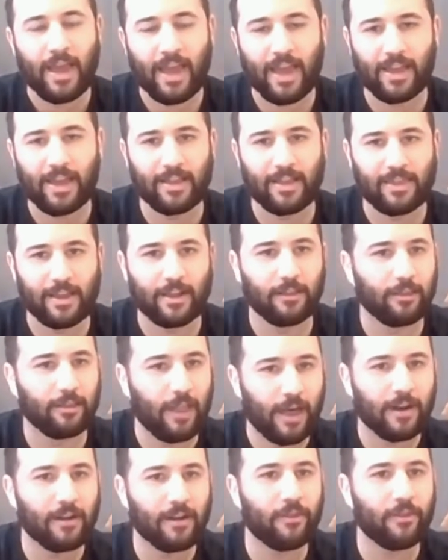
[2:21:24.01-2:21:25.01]
And I think a
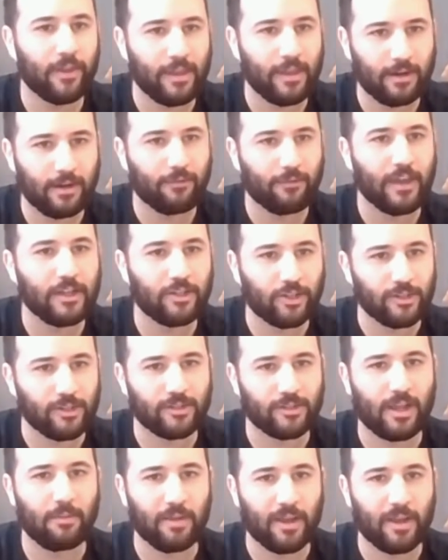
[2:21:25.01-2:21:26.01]
lot of the
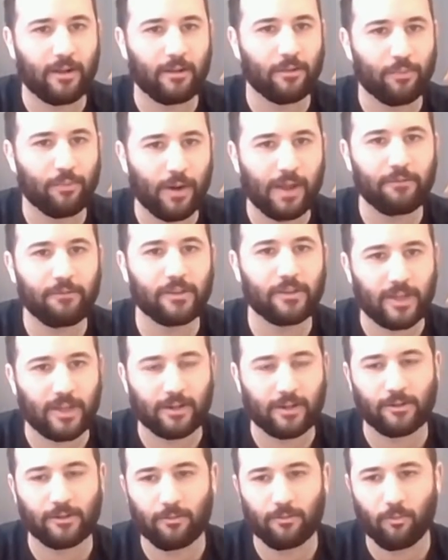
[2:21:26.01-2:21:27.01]
innovations coming out of the private
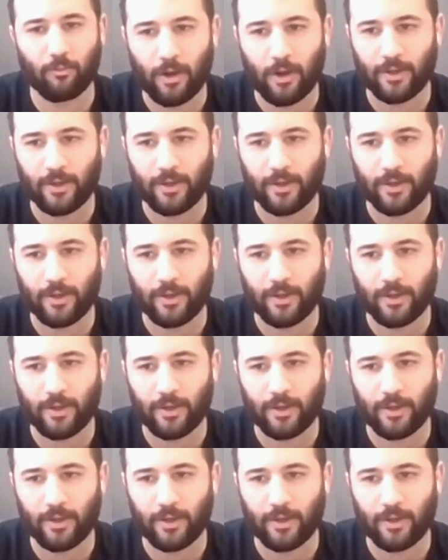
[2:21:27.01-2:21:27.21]
sector,